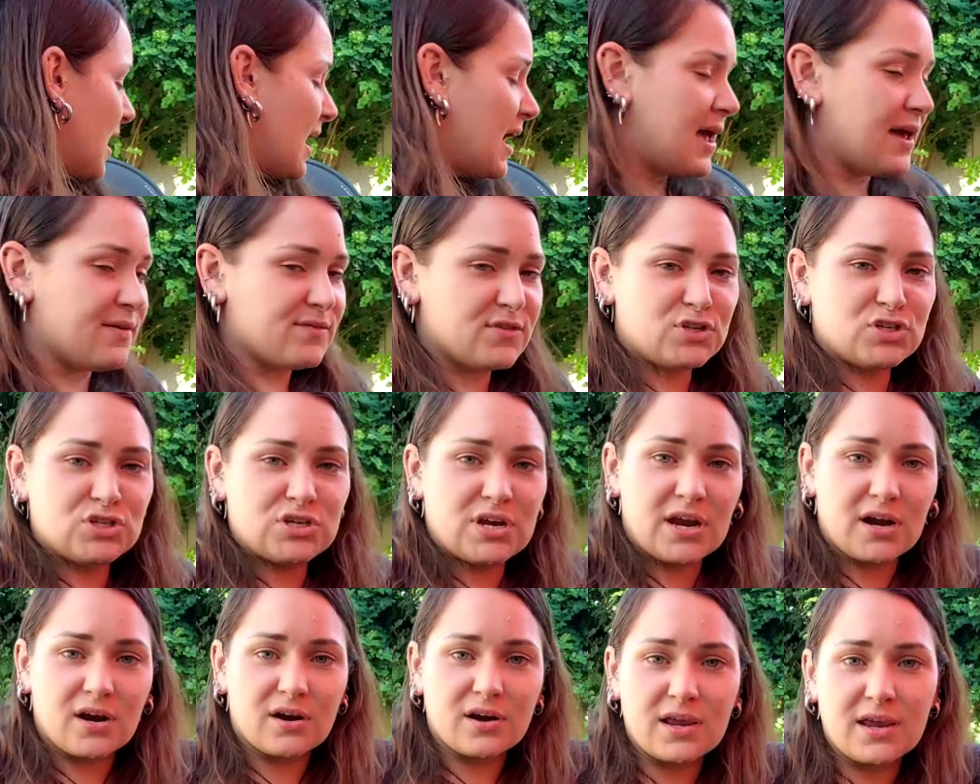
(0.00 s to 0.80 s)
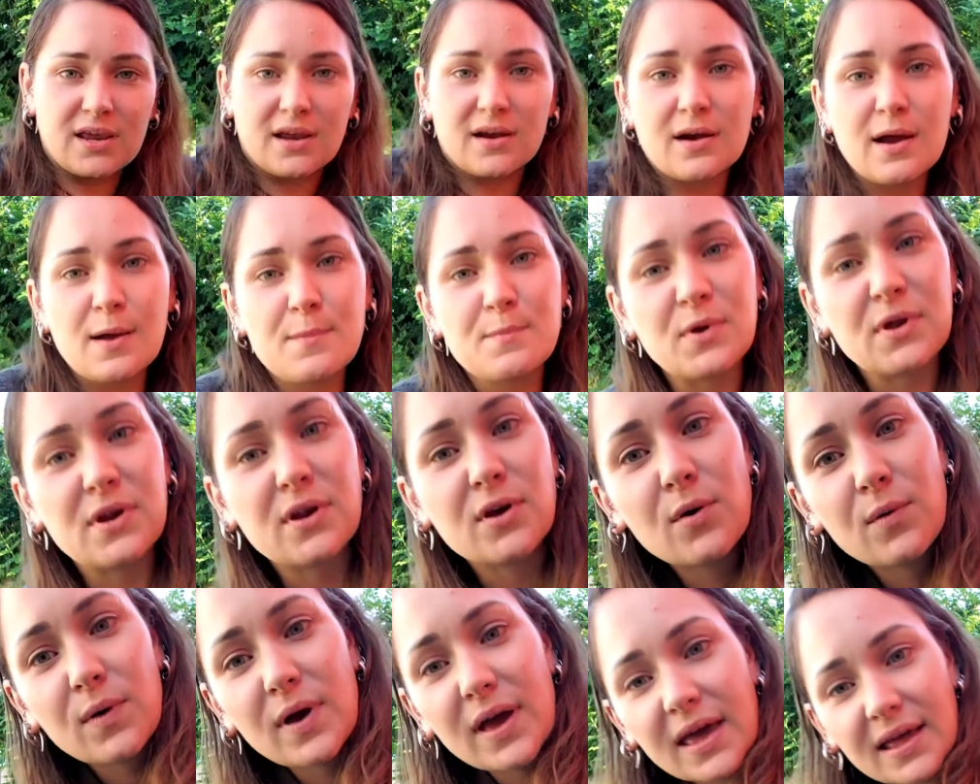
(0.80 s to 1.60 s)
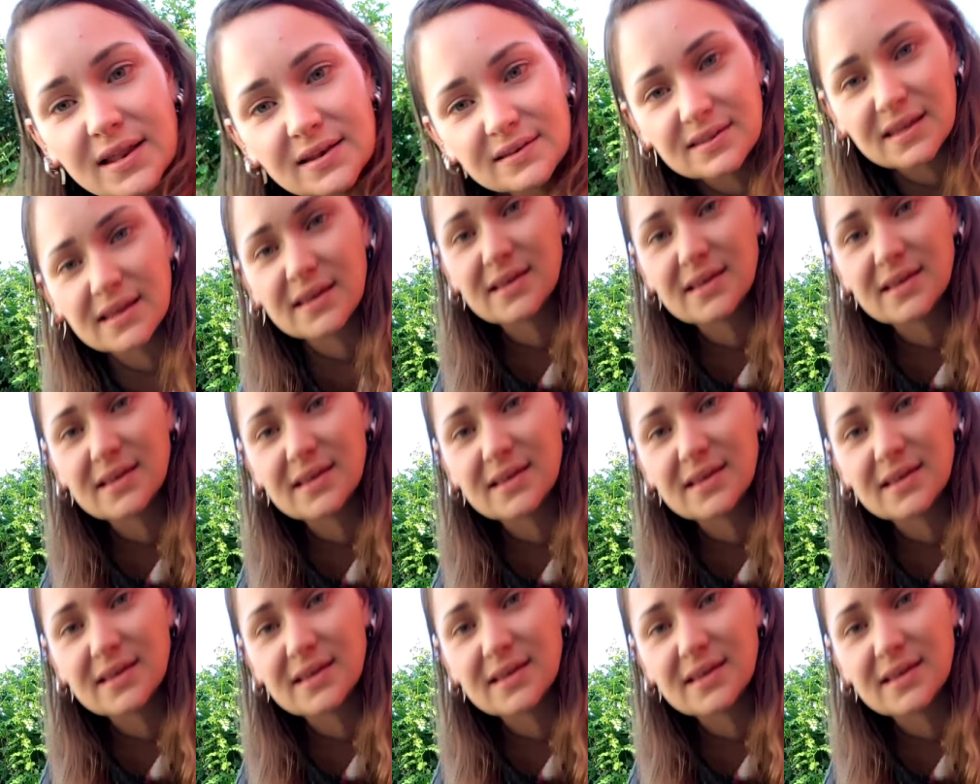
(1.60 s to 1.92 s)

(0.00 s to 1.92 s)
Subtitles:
I have a chair here. I'm going to go ahead and